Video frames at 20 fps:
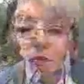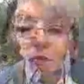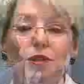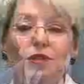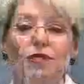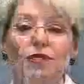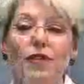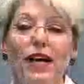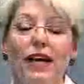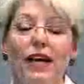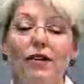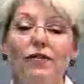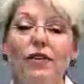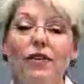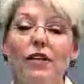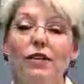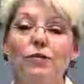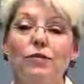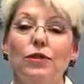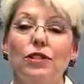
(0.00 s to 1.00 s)
we found
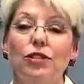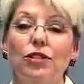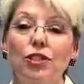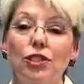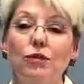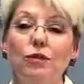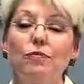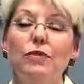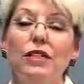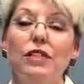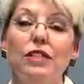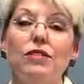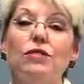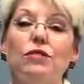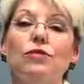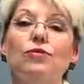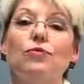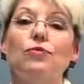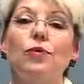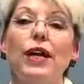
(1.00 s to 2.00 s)
that it was Jim
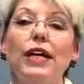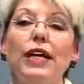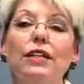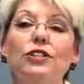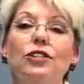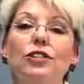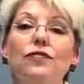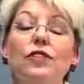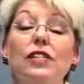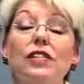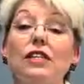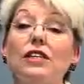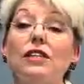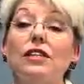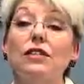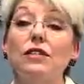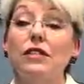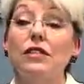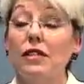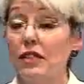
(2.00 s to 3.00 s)
Niesel's range of
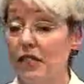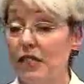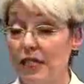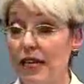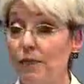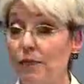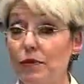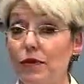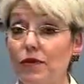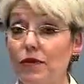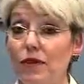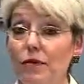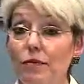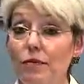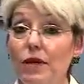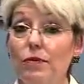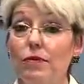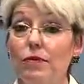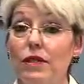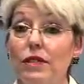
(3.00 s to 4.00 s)
skills and depth of
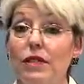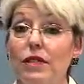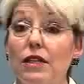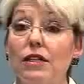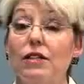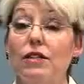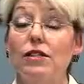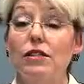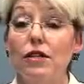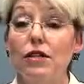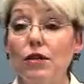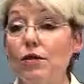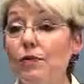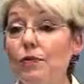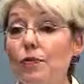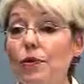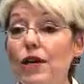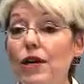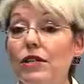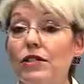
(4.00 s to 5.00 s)
commitment that so
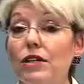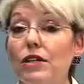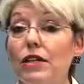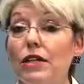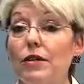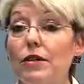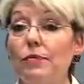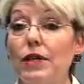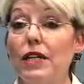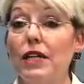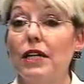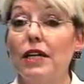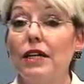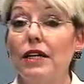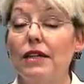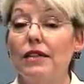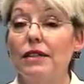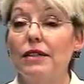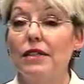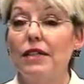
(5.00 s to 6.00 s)
impressed our committee.
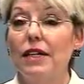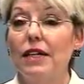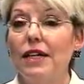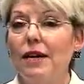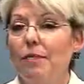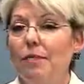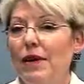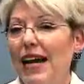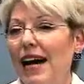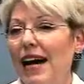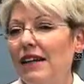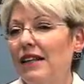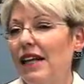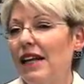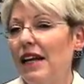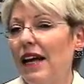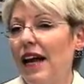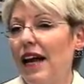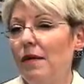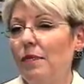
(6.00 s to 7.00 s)
But how did
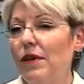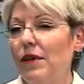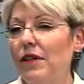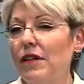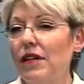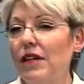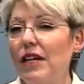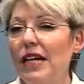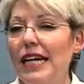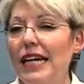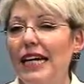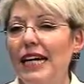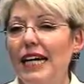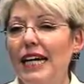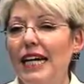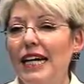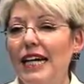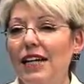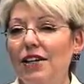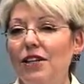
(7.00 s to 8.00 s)
that happen?
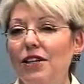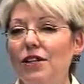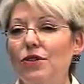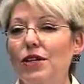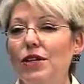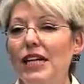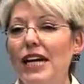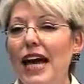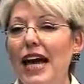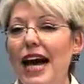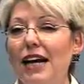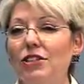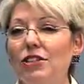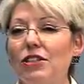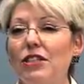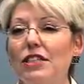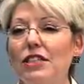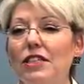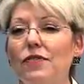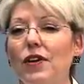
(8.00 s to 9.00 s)
You know, he
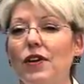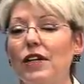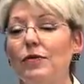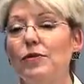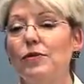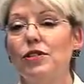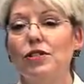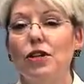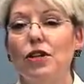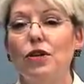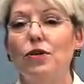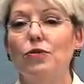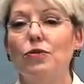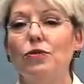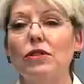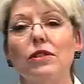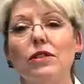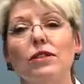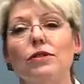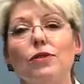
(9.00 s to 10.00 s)
actually developed his
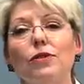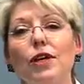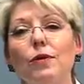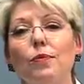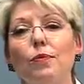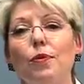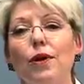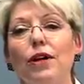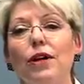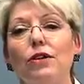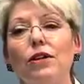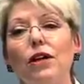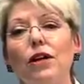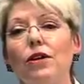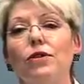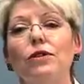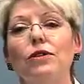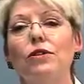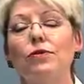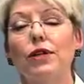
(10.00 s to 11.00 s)
own literary Braille
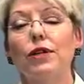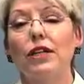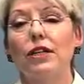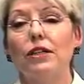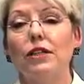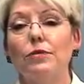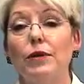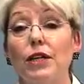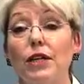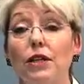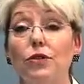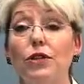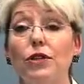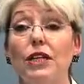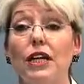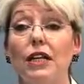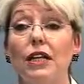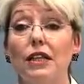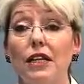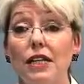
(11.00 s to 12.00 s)
code curriculum,
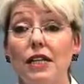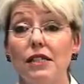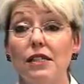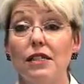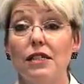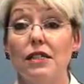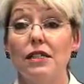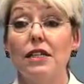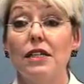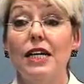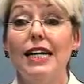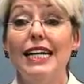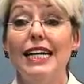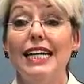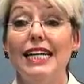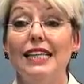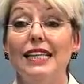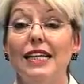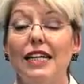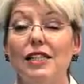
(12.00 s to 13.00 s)
including a lesson
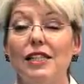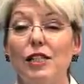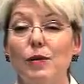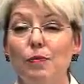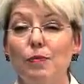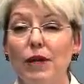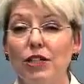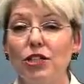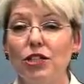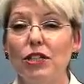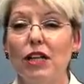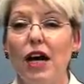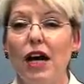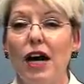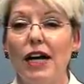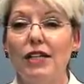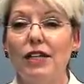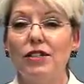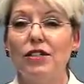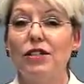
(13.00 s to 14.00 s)
in that
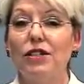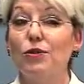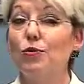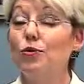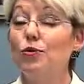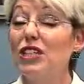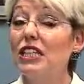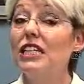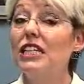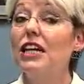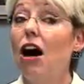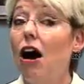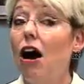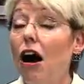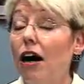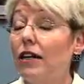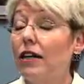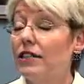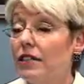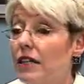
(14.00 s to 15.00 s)
specialized, really
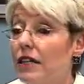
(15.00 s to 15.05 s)
hard